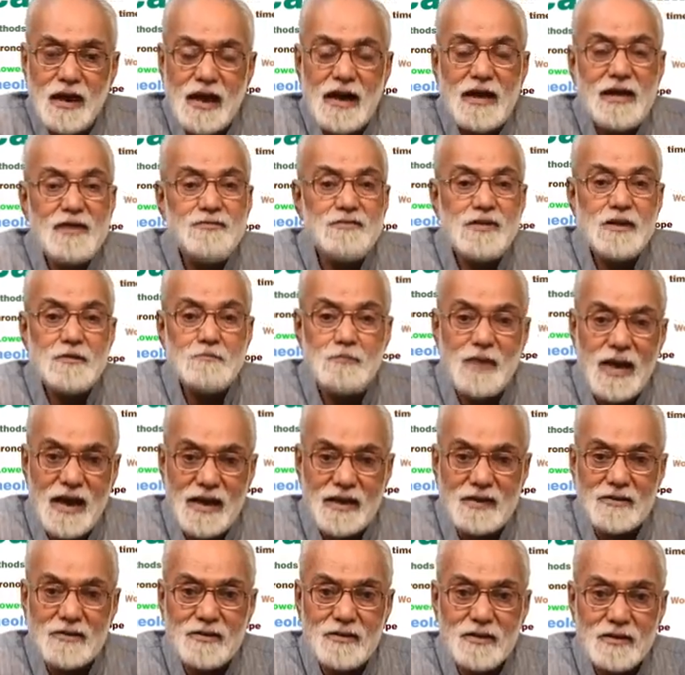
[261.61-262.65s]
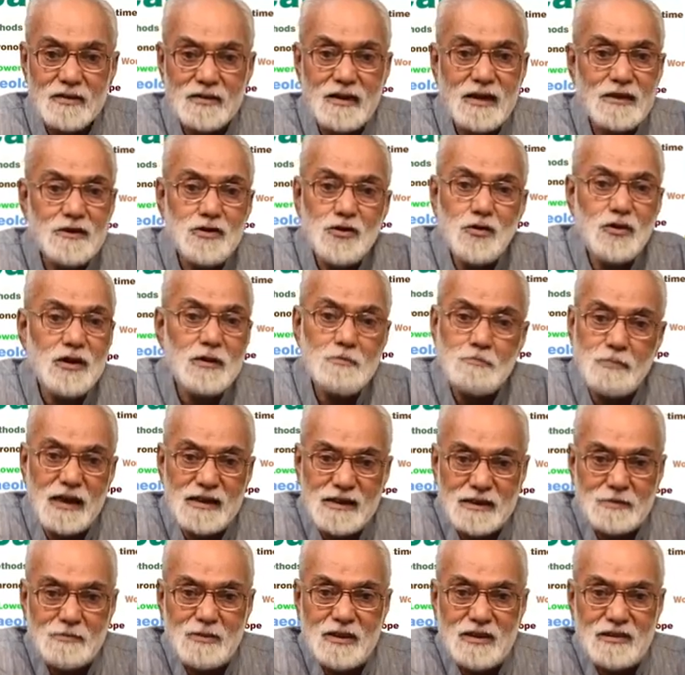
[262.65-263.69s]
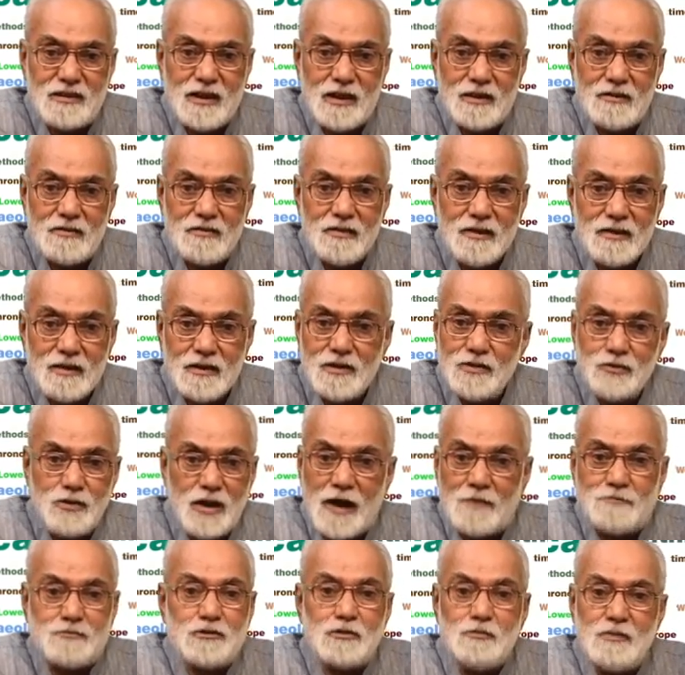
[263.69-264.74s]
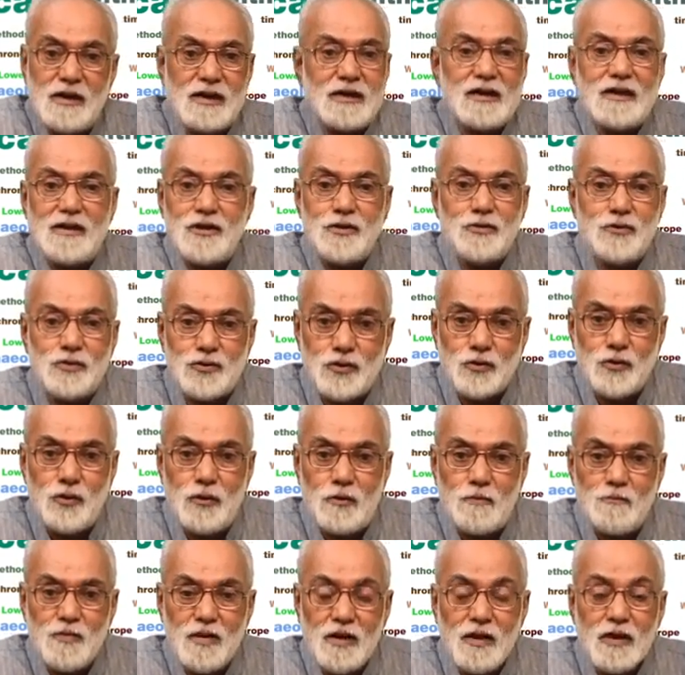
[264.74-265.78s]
And if they break, there is no replacement done. You have to make a new tool.